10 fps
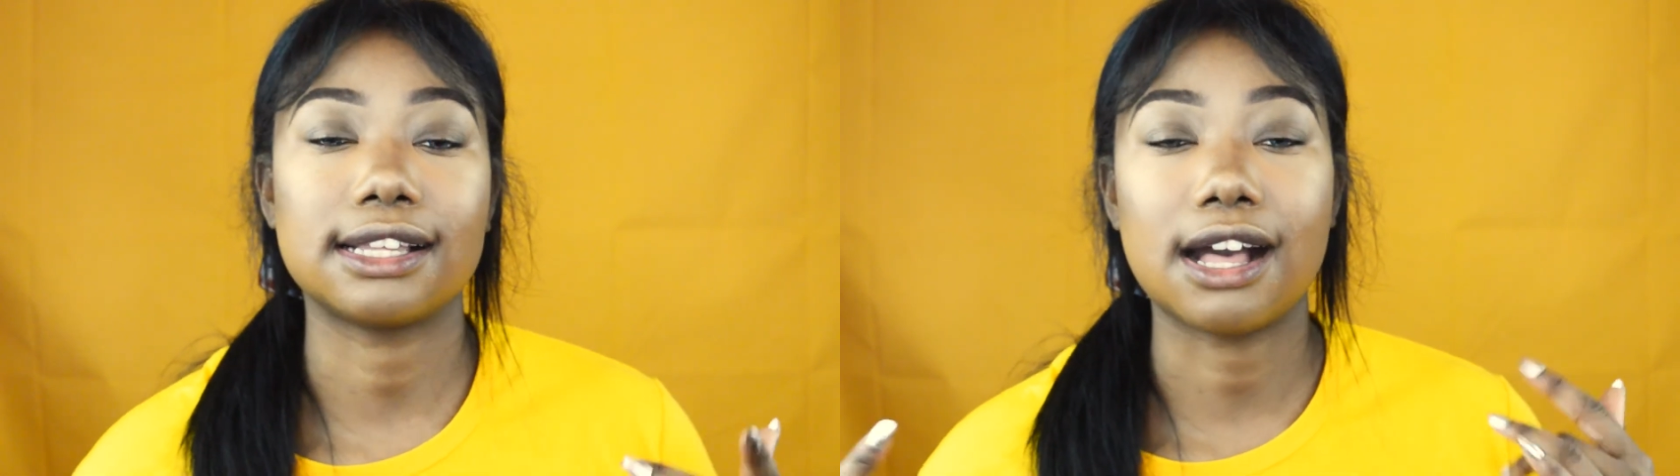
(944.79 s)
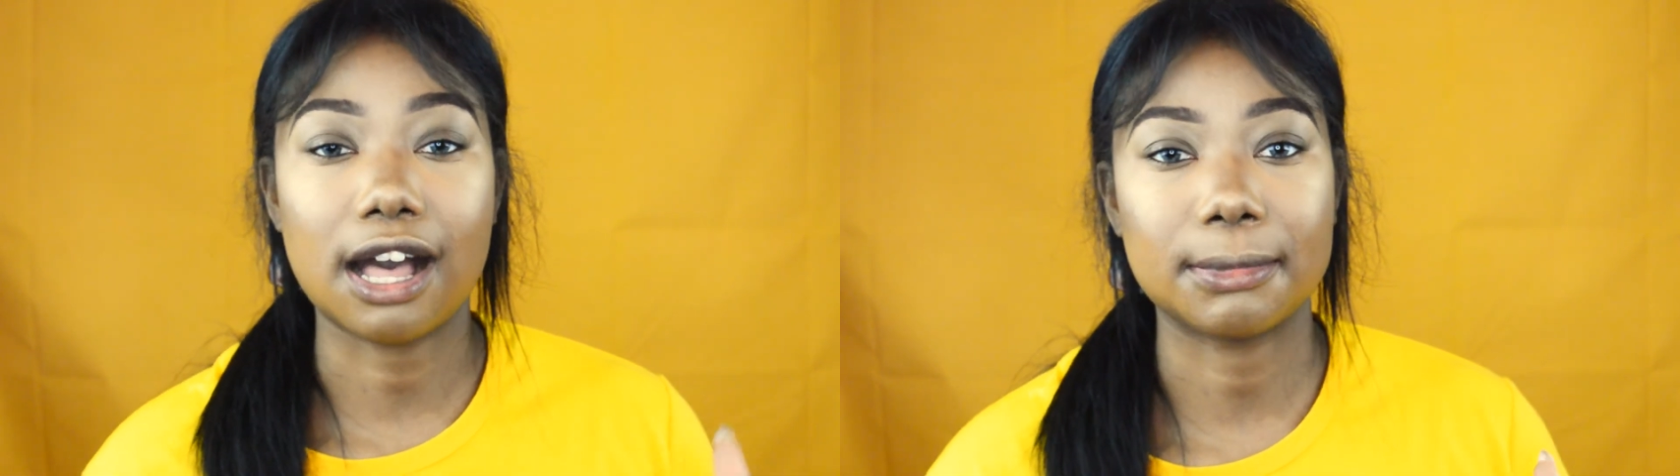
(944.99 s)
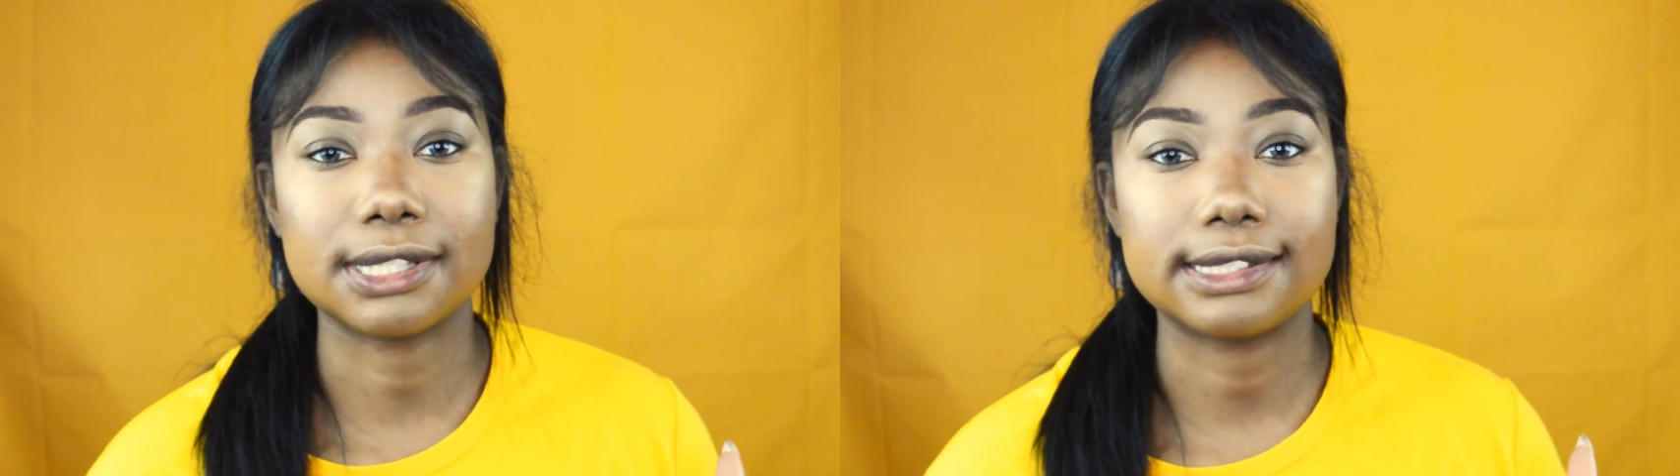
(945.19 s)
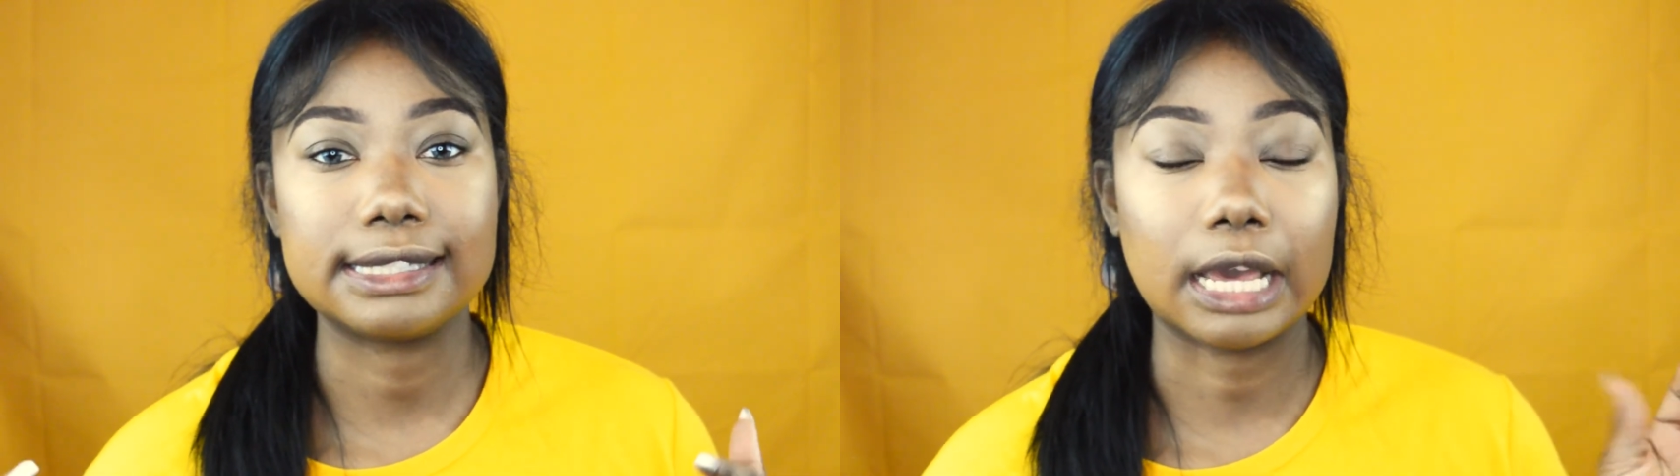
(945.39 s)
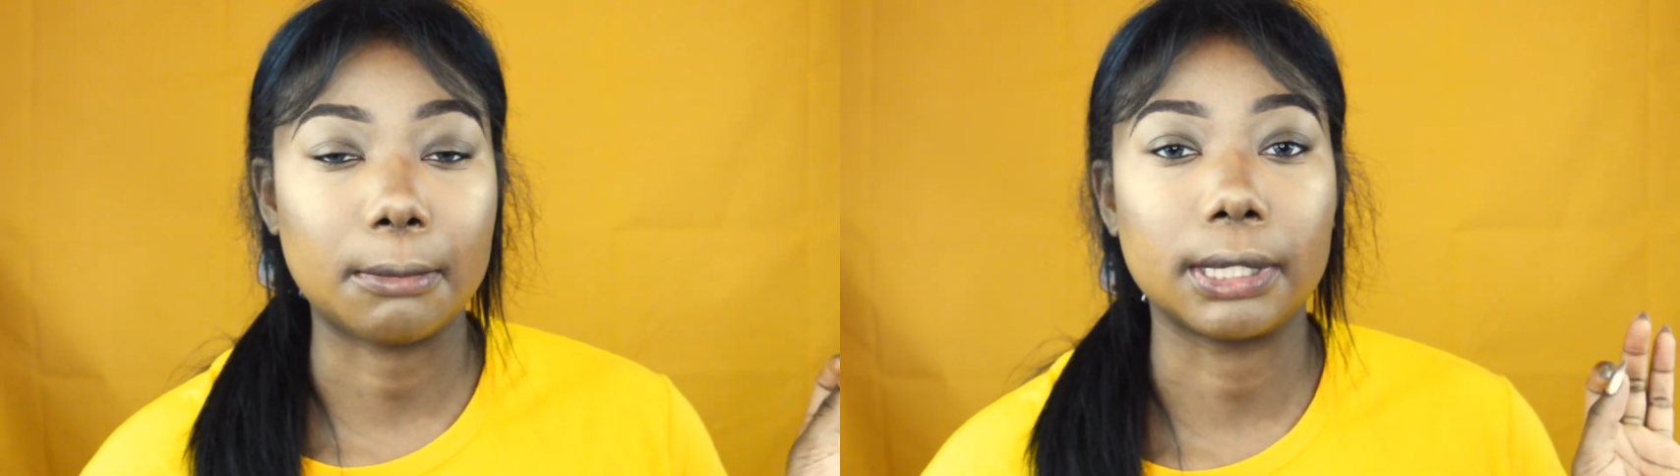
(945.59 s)
the comments
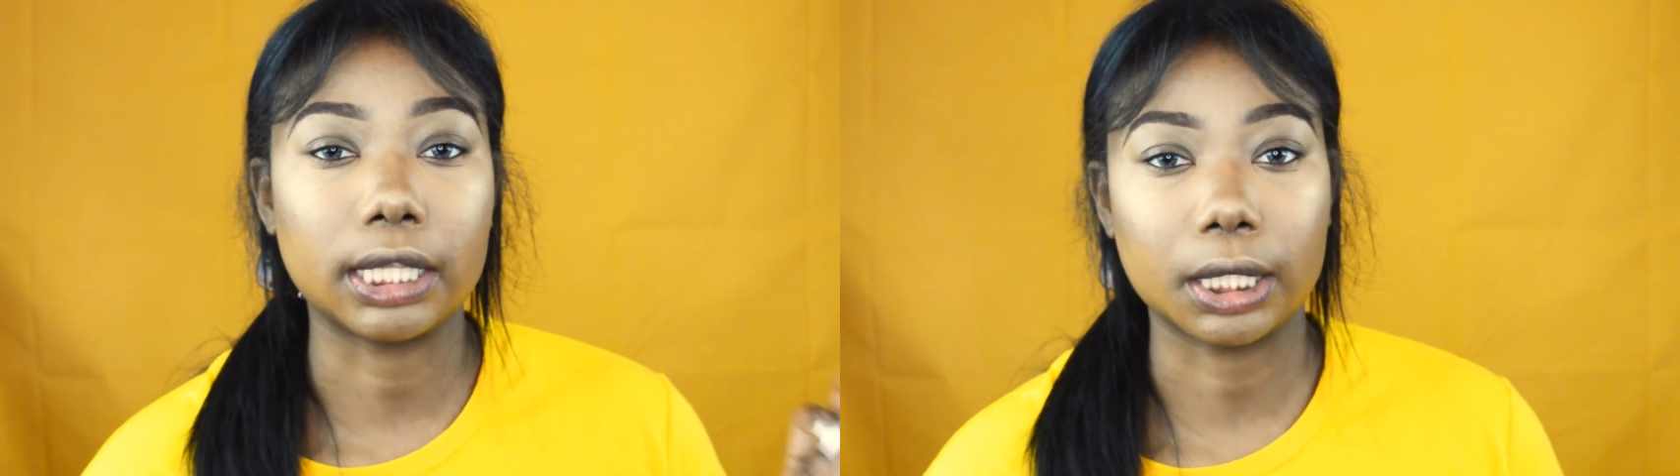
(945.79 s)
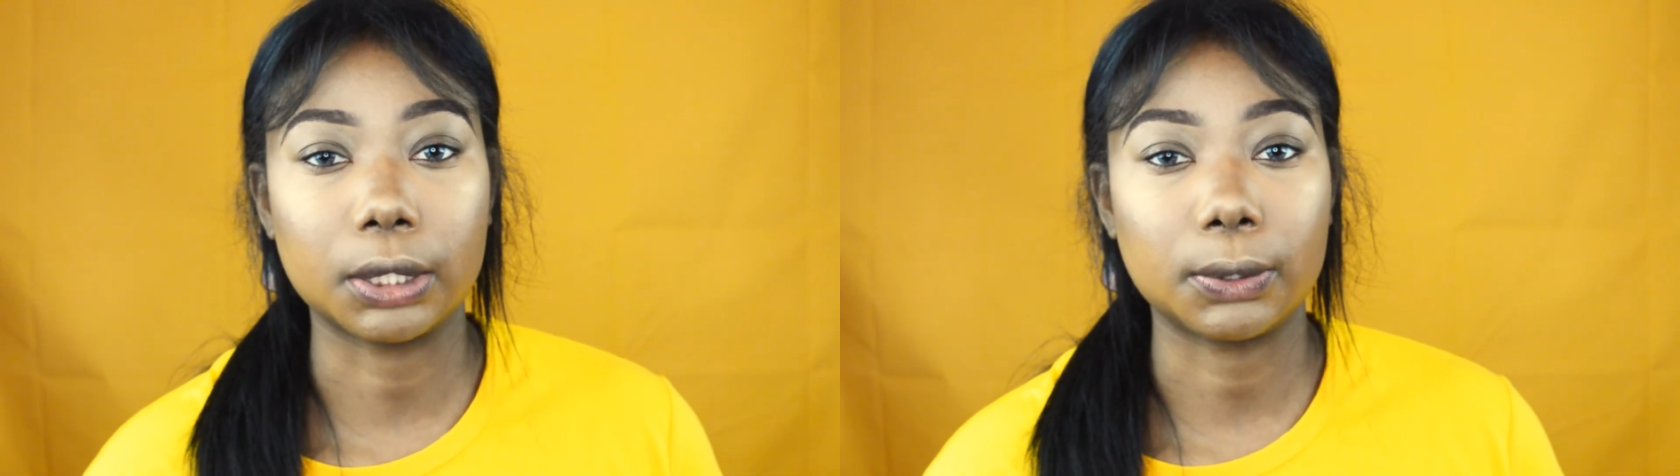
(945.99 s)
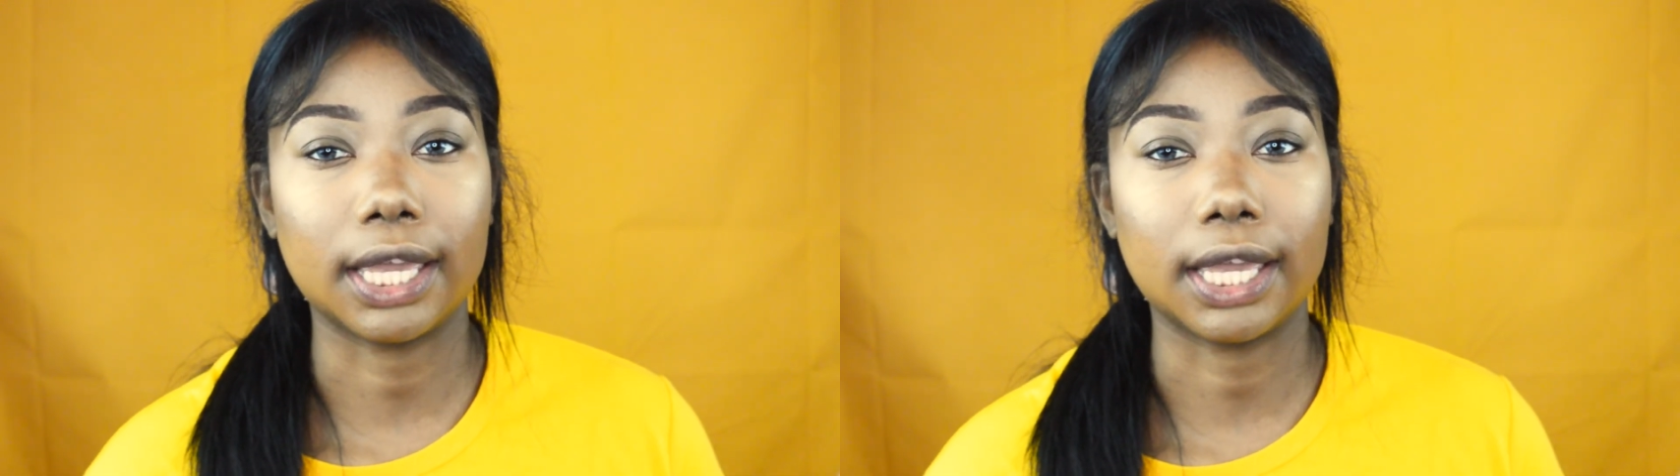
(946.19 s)
down below,